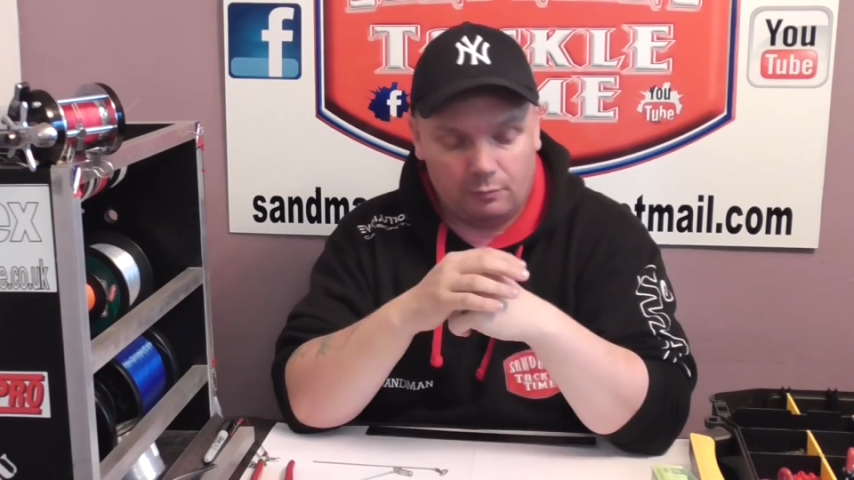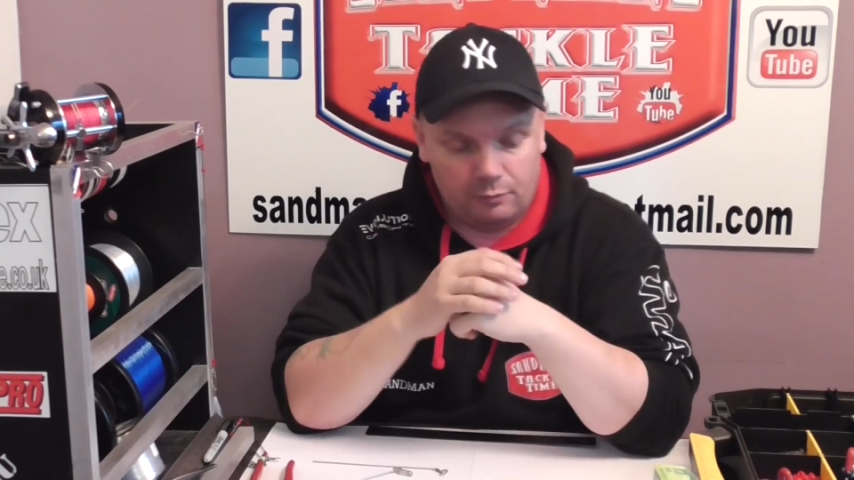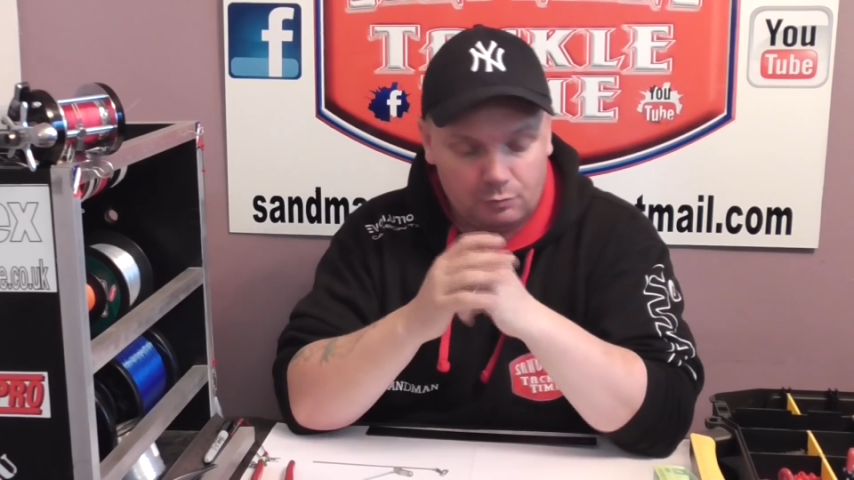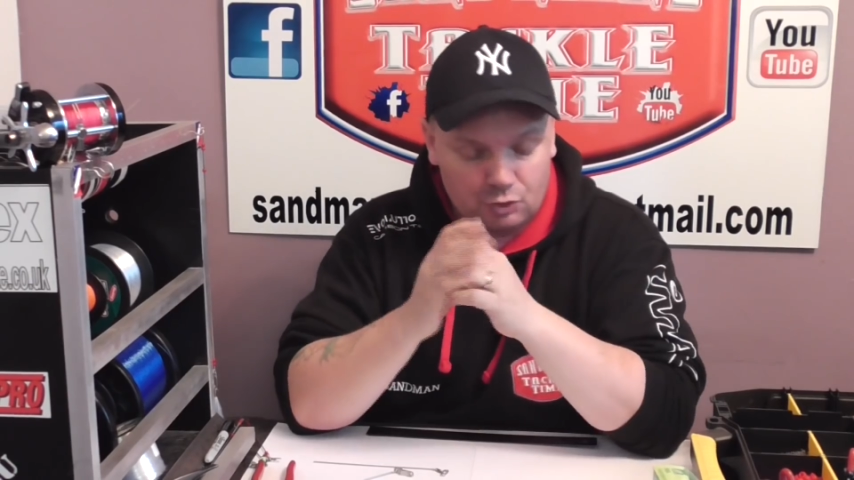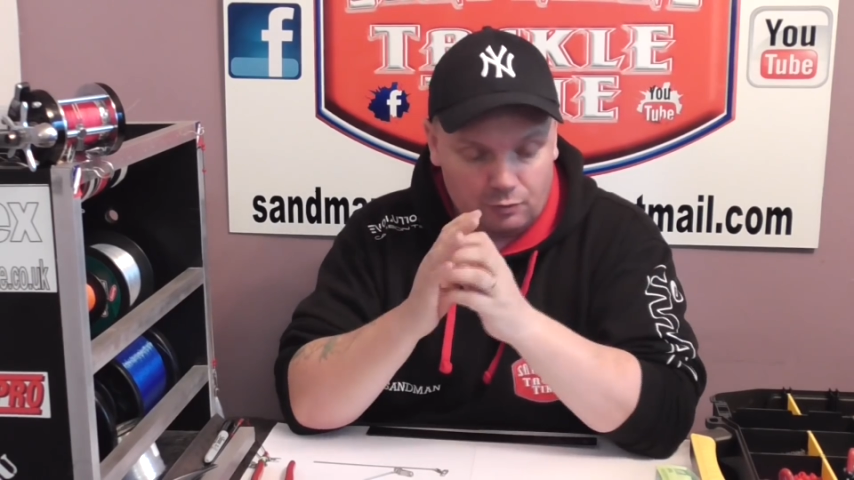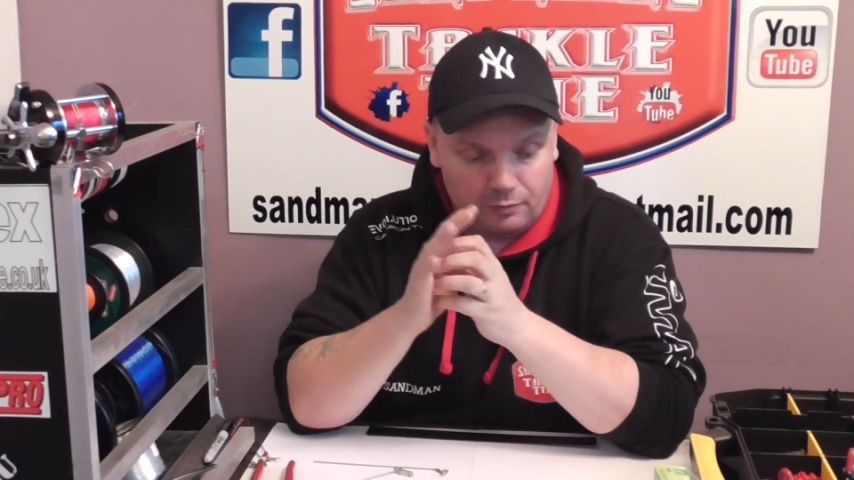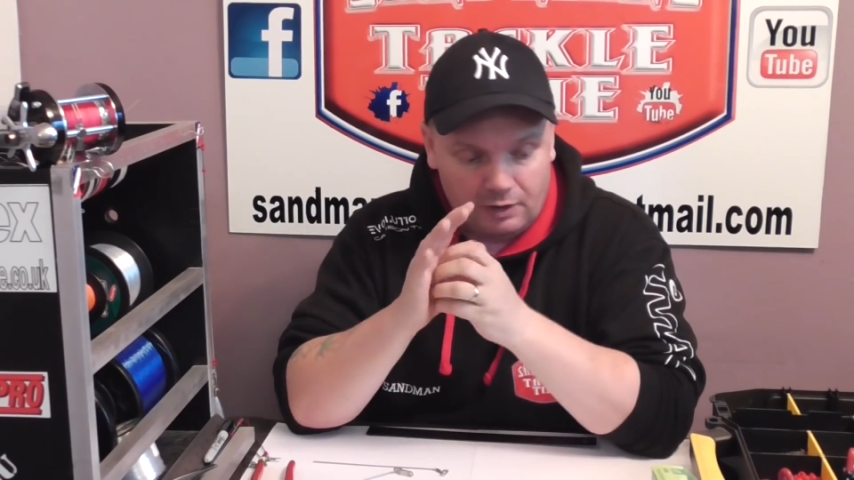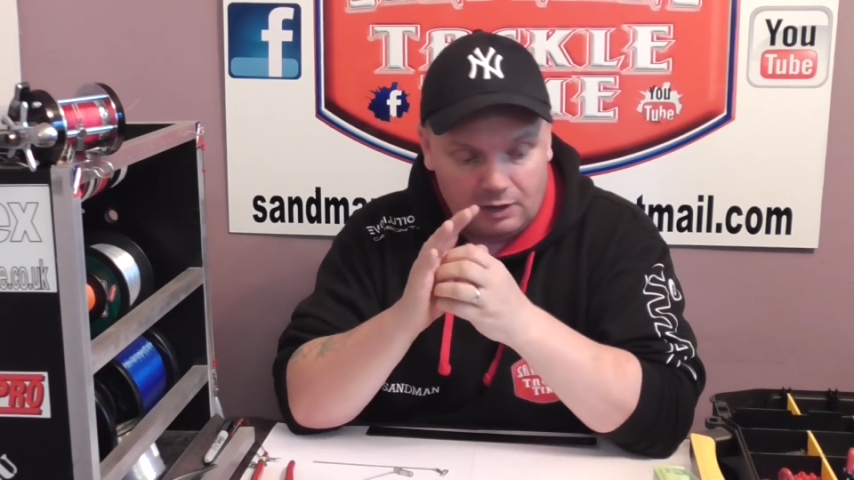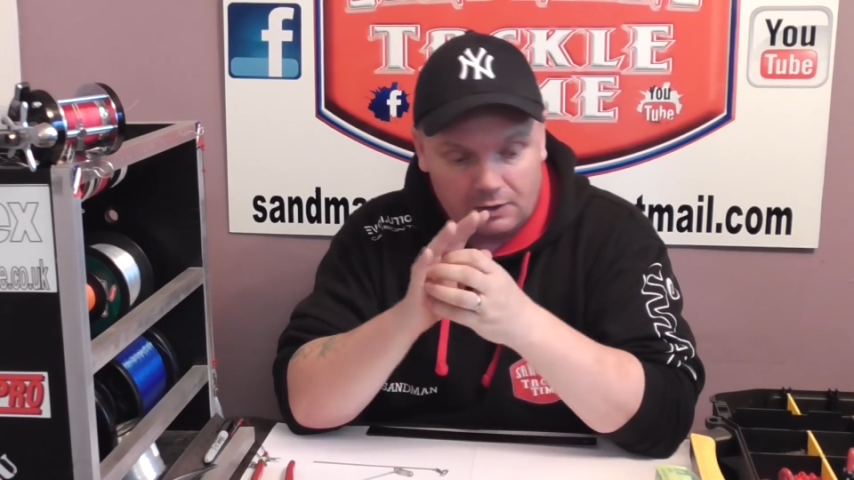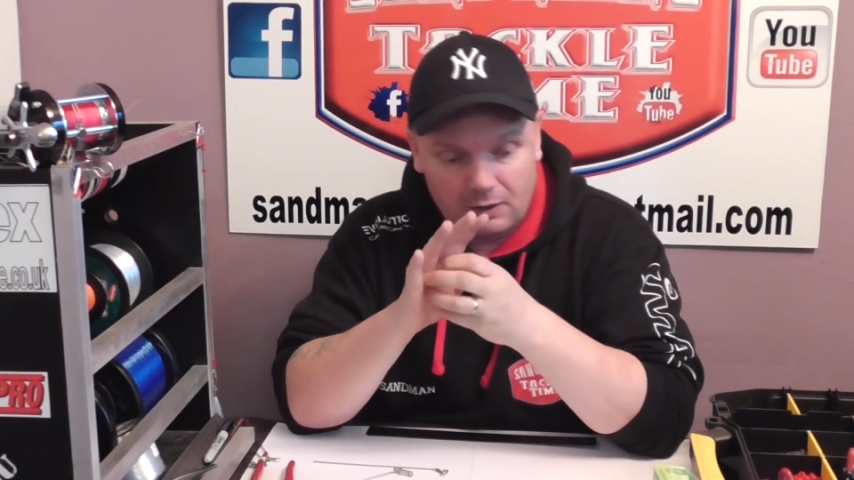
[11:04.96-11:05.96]
it on from stuff
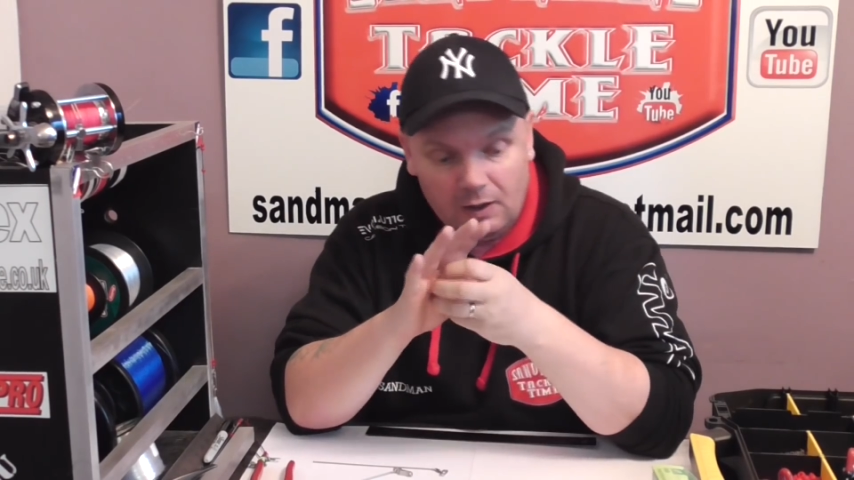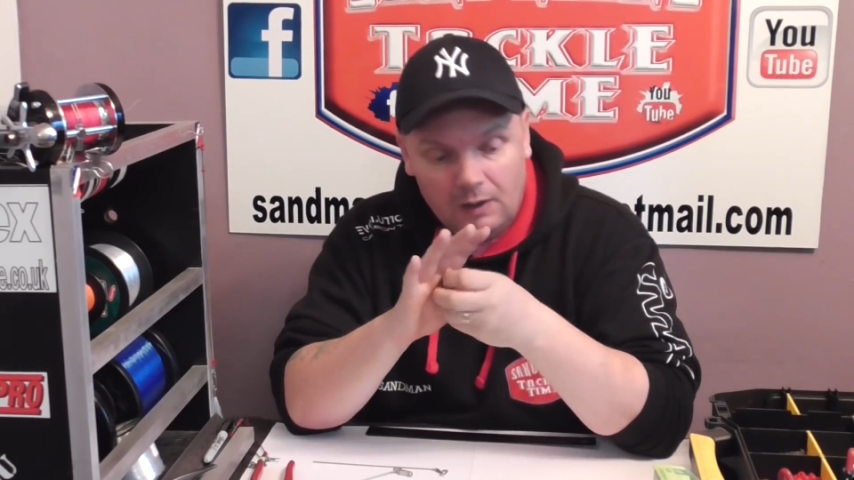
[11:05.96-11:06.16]
like that.